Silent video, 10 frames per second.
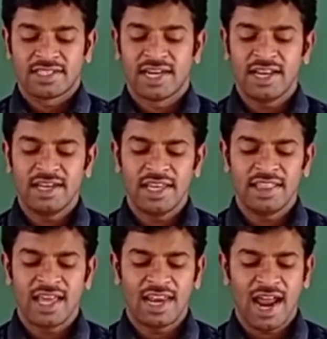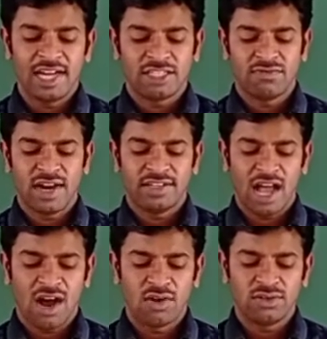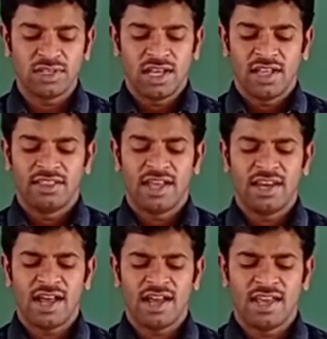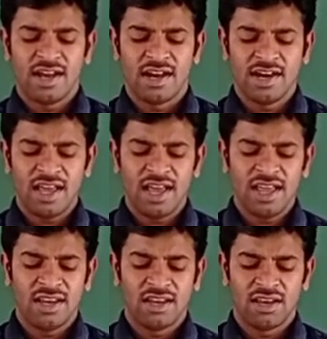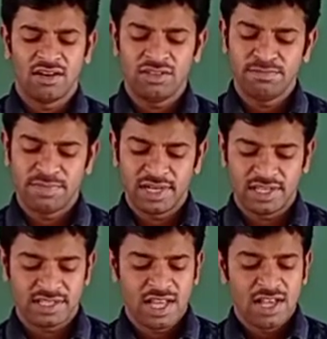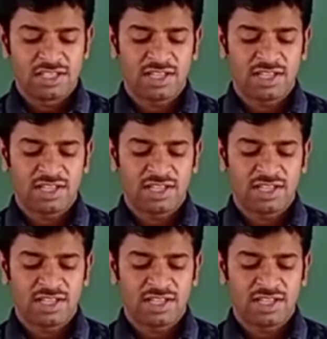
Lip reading: Suddenly the lights went out. Then I heard a loud buzz.